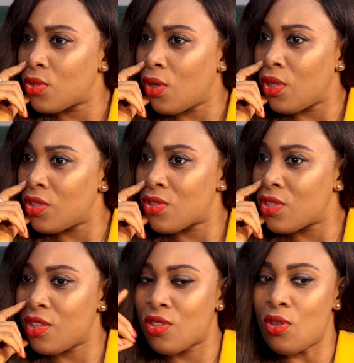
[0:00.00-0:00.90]
So
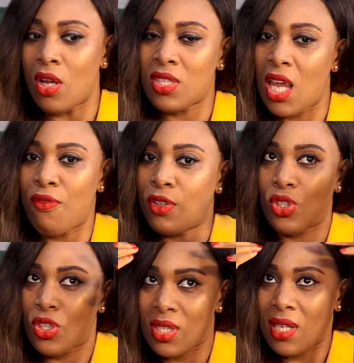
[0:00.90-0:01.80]
it's not even
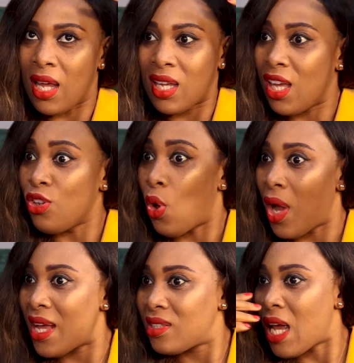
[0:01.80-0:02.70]
just like in your
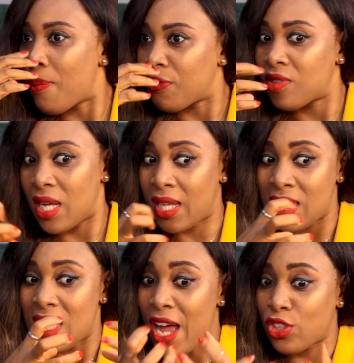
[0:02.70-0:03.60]
head type of thing.
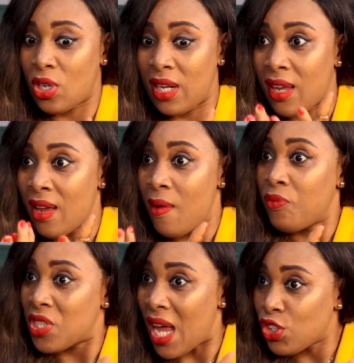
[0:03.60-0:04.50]
It's actually
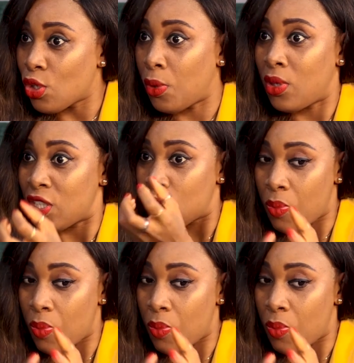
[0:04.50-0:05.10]
tangible. It's